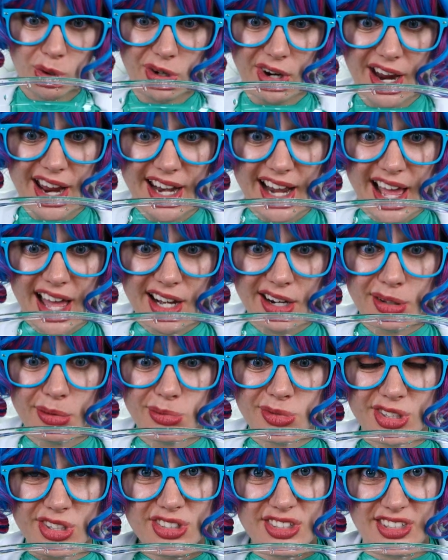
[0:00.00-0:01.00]
chloride
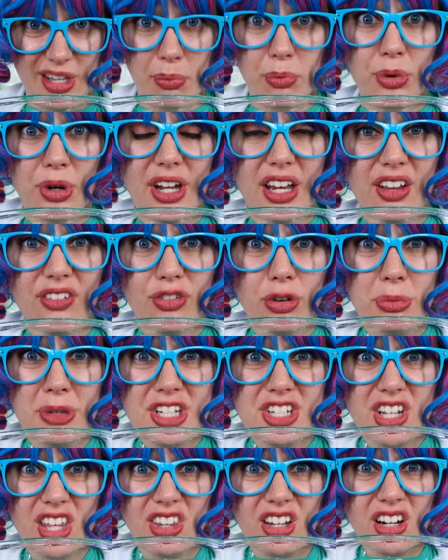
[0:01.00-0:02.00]
atoms are separating from
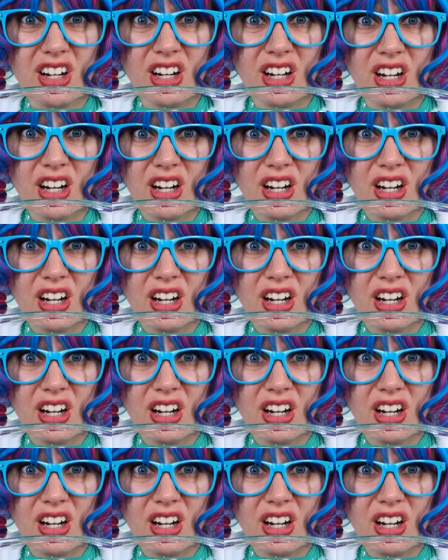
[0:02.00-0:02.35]
each other?